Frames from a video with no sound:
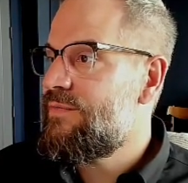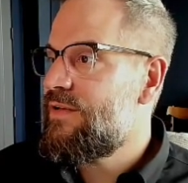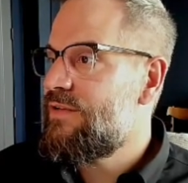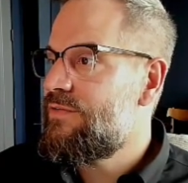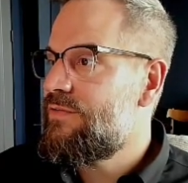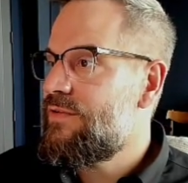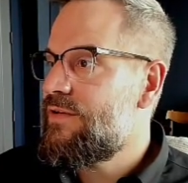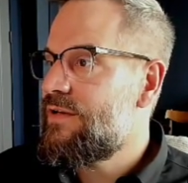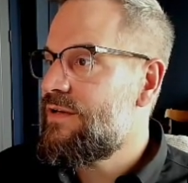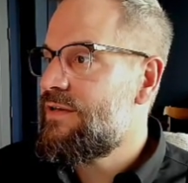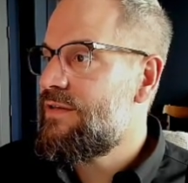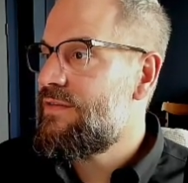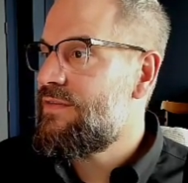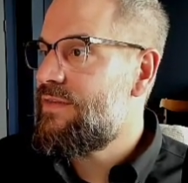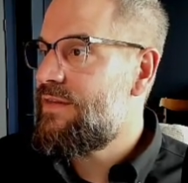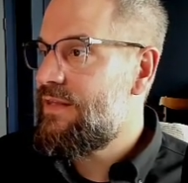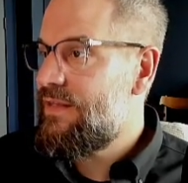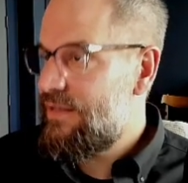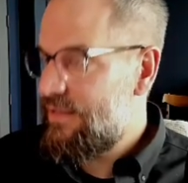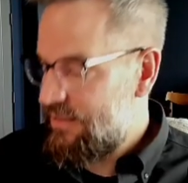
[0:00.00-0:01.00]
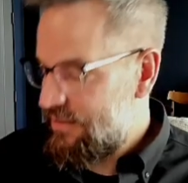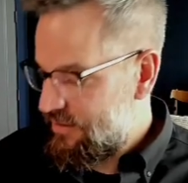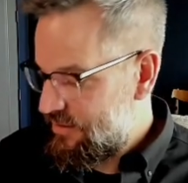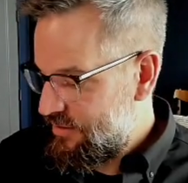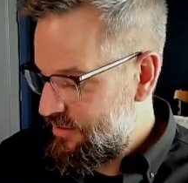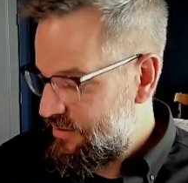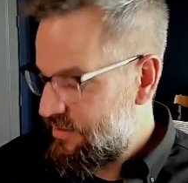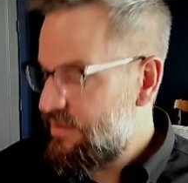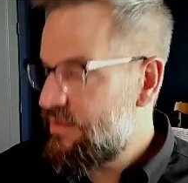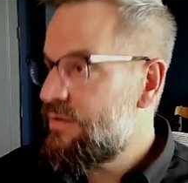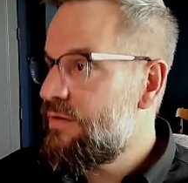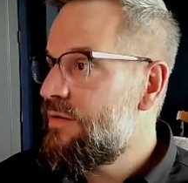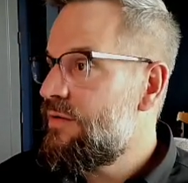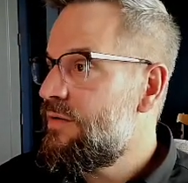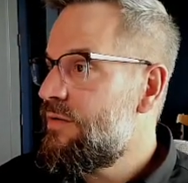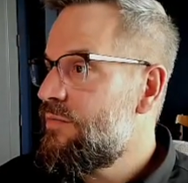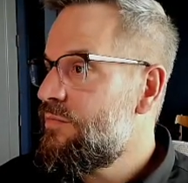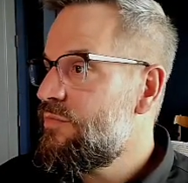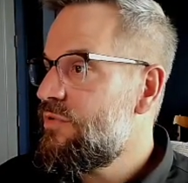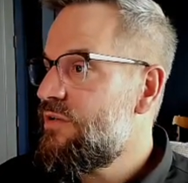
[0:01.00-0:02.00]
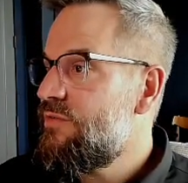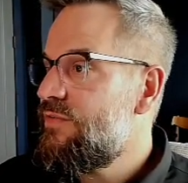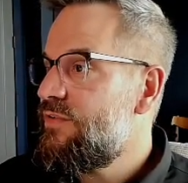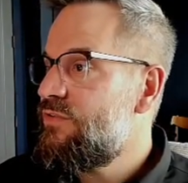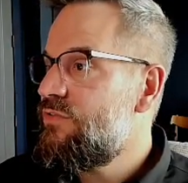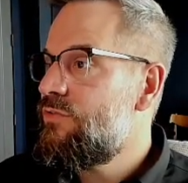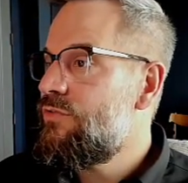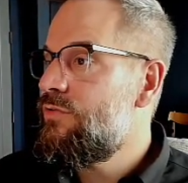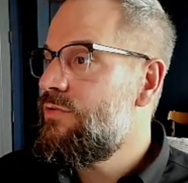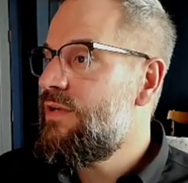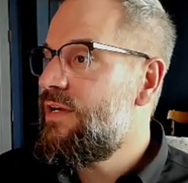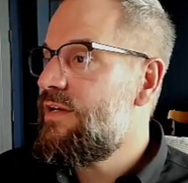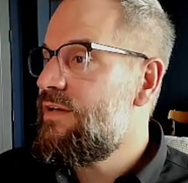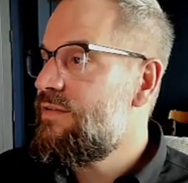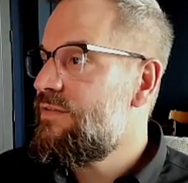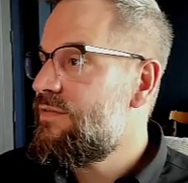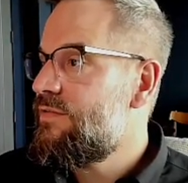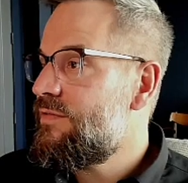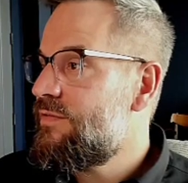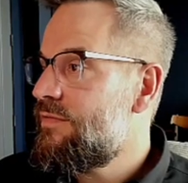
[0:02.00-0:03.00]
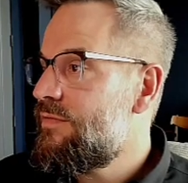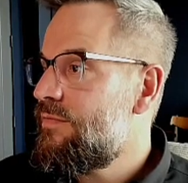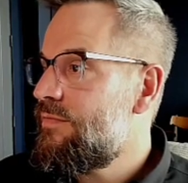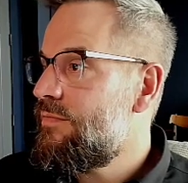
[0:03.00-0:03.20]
Let's look at the previous 2 days.